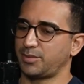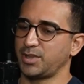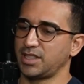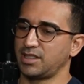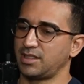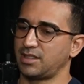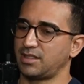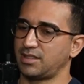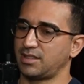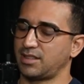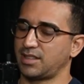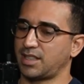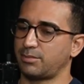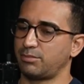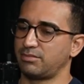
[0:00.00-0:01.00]

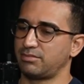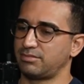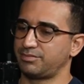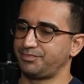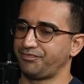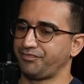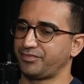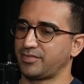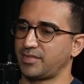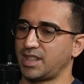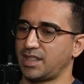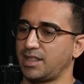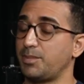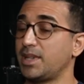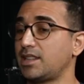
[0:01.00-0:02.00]
I mean,
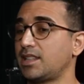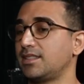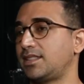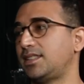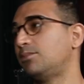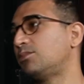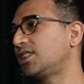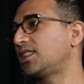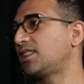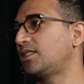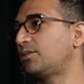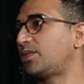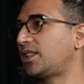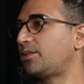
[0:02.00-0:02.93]
it may not seem like it,